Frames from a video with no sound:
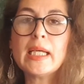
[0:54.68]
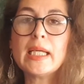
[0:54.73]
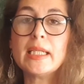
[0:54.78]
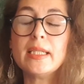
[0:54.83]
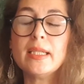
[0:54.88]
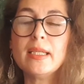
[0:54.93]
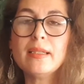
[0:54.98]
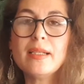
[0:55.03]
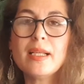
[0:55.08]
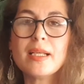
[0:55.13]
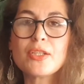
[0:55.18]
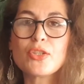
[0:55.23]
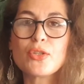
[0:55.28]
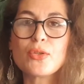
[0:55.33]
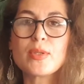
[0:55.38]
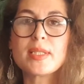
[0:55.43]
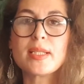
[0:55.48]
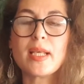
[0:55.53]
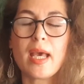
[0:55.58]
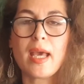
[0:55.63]
Needless
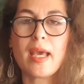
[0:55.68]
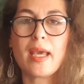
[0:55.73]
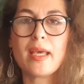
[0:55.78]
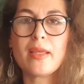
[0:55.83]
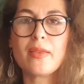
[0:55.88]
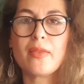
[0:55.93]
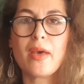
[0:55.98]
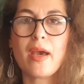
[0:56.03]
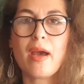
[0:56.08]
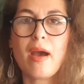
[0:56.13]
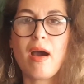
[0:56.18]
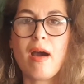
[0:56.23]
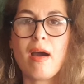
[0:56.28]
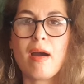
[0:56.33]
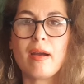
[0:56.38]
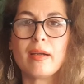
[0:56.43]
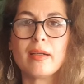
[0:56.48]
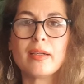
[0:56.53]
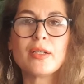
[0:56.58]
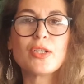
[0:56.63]
to say, there
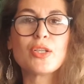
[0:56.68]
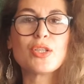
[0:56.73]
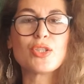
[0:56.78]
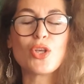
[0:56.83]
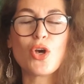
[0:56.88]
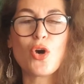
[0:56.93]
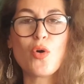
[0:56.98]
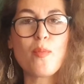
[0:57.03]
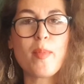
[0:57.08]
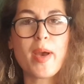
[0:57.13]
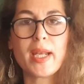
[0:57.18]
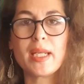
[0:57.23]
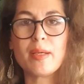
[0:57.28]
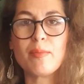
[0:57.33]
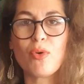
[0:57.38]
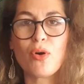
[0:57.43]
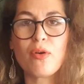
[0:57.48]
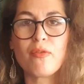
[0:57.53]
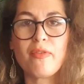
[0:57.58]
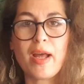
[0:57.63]
are so many
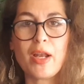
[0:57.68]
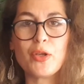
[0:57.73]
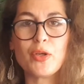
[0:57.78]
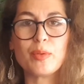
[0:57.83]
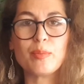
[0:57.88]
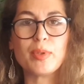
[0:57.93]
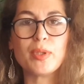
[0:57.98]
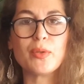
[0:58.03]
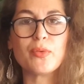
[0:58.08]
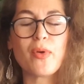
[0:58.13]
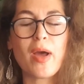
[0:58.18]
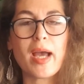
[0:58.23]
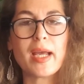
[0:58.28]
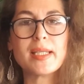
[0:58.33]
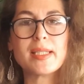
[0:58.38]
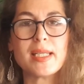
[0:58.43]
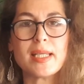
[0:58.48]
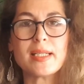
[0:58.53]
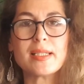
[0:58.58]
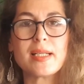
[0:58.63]
more valuable
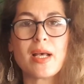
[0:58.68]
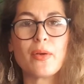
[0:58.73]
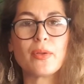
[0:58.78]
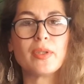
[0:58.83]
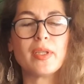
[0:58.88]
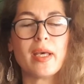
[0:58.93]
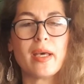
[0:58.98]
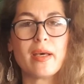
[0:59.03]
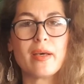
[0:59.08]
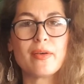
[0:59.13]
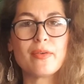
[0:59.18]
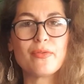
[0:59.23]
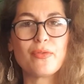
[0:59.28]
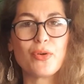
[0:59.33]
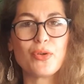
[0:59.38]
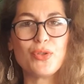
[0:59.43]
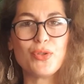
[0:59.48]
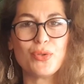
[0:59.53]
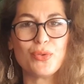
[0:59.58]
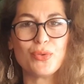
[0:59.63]
writings out there
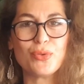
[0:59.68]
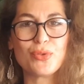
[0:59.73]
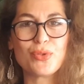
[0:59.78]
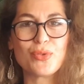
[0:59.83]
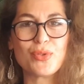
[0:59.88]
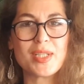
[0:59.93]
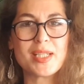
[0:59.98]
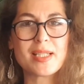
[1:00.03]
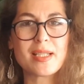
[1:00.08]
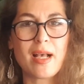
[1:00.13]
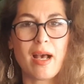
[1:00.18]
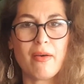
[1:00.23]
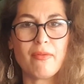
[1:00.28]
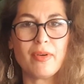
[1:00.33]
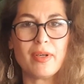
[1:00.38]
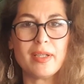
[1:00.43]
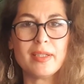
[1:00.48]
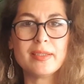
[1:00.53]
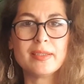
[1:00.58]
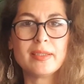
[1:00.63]
for you to
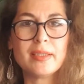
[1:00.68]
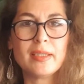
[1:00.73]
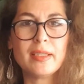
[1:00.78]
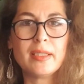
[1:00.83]
discover,